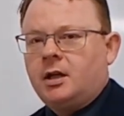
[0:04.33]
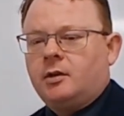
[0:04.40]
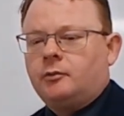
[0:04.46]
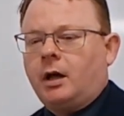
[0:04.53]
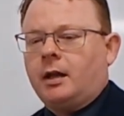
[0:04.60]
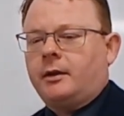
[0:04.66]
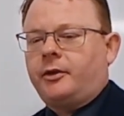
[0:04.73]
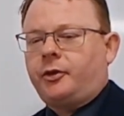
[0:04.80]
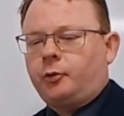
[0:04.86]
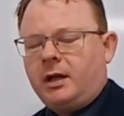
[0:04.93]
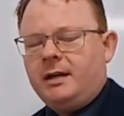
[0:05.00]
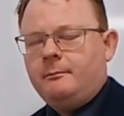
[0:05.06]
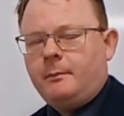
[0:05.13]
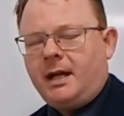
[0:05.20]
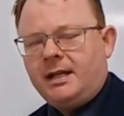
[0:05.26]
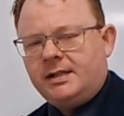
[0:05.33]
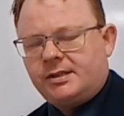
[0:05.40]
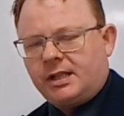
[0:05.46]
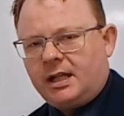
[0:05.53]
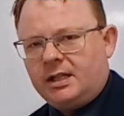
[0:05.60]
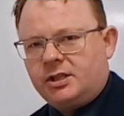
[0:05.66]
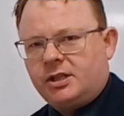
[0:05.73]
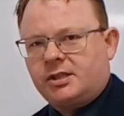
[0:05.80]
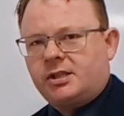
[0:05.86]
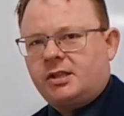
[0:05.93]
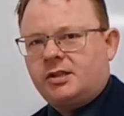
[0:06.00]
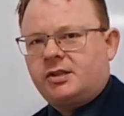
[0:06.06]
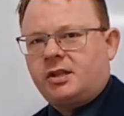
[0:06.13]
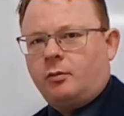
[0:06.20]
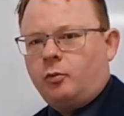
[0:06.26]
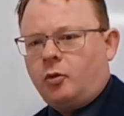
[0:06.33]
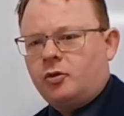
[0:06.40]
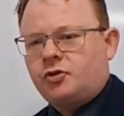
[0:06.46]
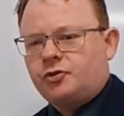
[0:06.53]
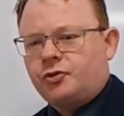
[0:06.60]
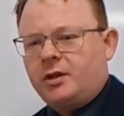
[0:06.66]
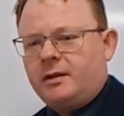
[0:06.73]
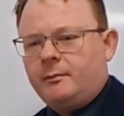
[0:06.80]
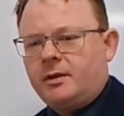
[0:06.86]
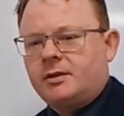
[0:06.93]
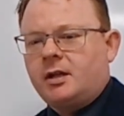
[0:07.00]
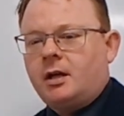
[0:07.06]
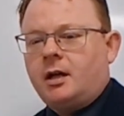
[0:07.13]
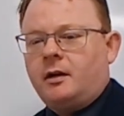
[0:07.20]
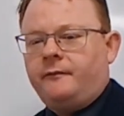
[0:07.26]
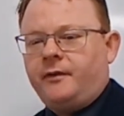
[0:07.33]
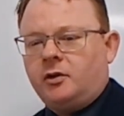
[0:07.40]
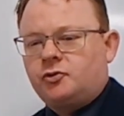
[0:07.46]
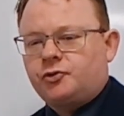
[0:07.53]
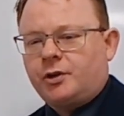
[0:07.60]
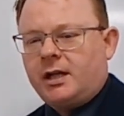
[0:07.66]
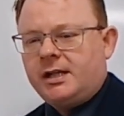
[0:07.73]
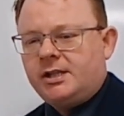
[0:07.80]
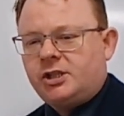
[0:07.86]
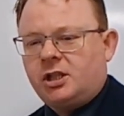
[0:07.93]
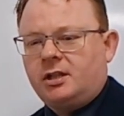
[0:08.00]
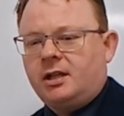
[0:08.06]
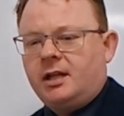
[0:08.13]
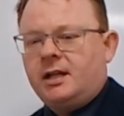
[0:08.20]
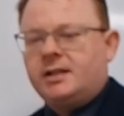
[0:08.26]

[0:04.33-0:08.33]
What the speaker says: Right, 3 main stages to water treatment are filtration,